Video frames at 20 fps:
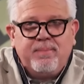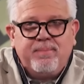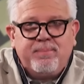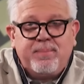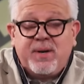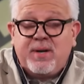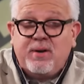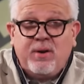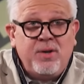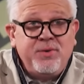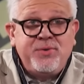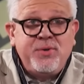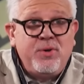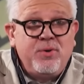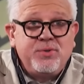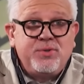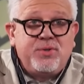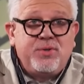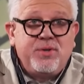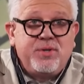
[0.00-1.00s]
But it also
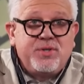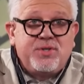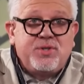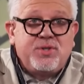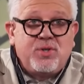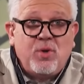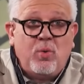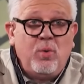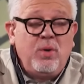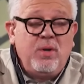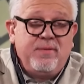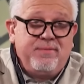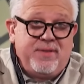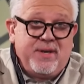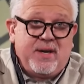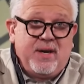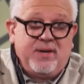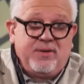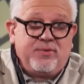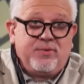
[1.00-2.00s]
goes to the soul of
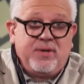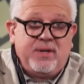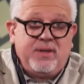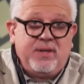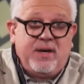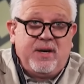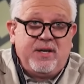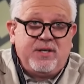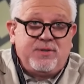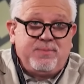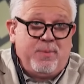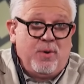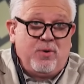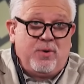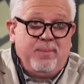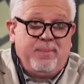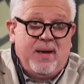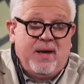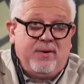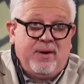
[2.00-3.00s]
the country that I
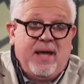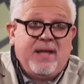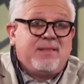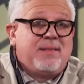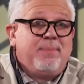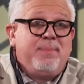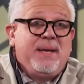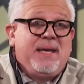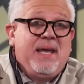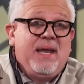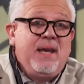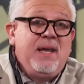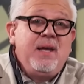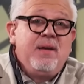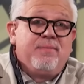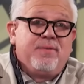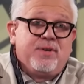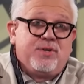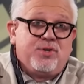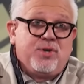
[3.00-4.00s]
spoke about at the beginning
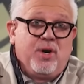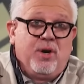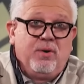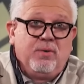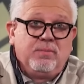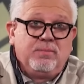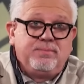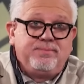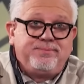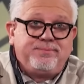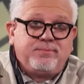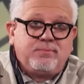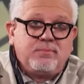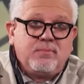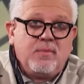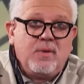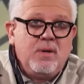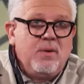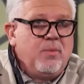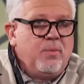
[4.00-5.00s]
of the show.
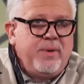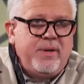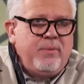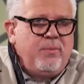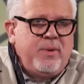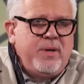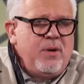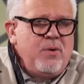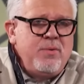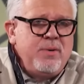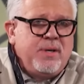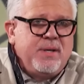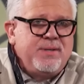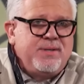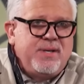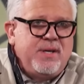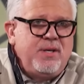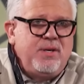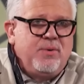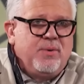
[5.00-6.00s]
We don't
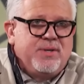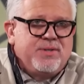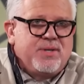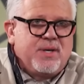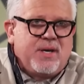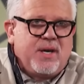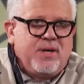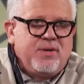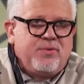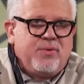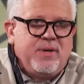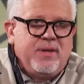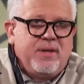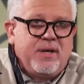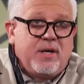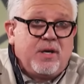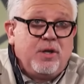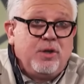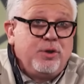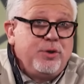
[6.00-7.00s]
continue as a country
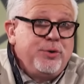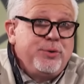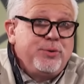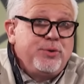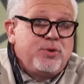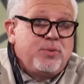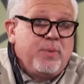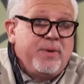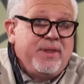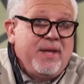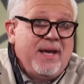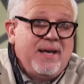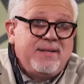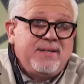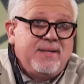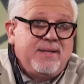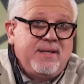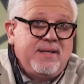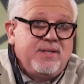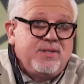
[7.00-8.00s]
that colludes with
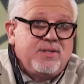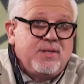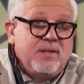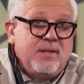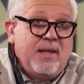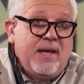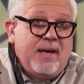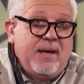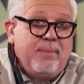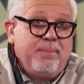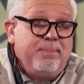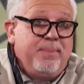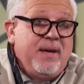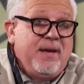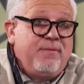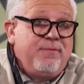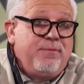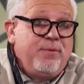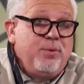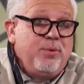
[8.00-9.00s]
entities like
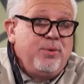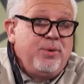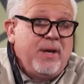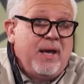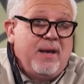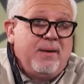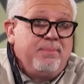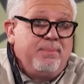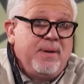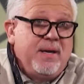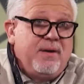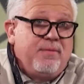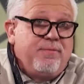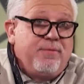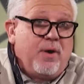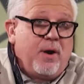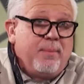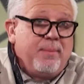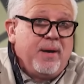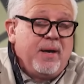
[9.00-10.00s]
Big Food and Big
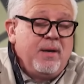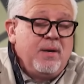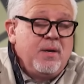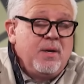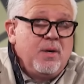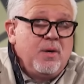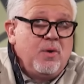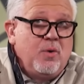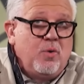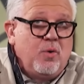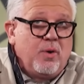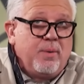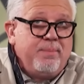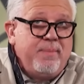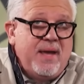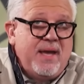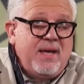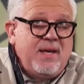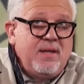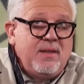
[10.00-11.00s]
Pharma, who are
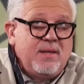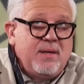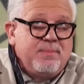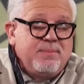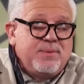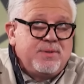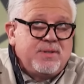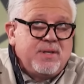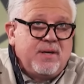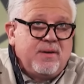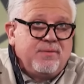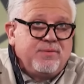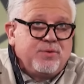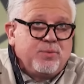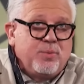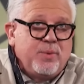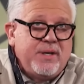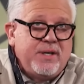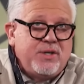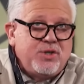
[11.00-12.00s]
making themselves
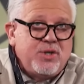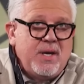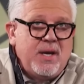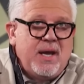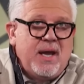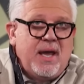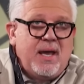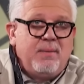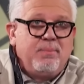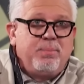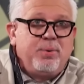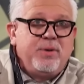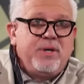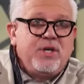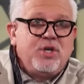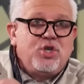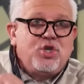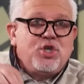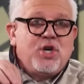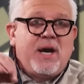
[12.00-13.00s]
rich and
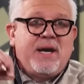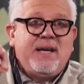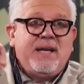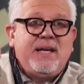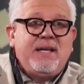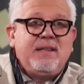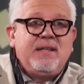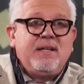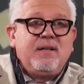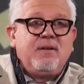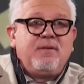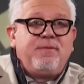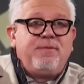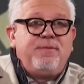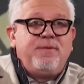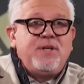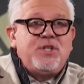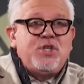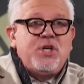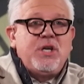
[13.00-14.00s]
putting shiny little
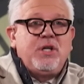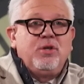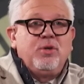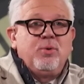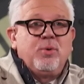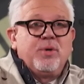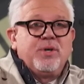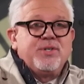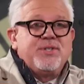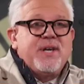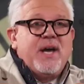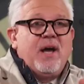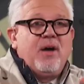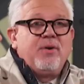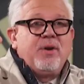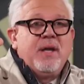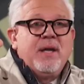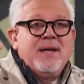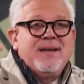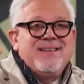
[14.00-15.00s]
fishing lures
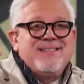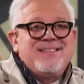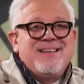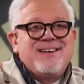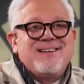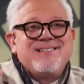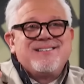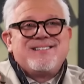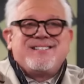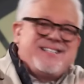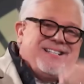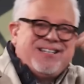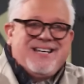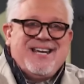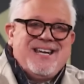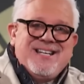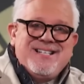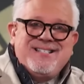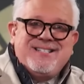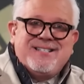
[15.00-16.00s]
out that our
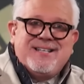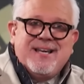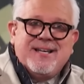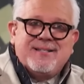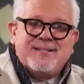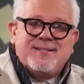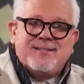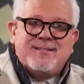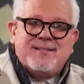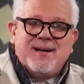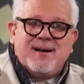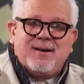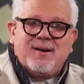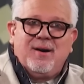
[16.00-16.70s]
kids get stuck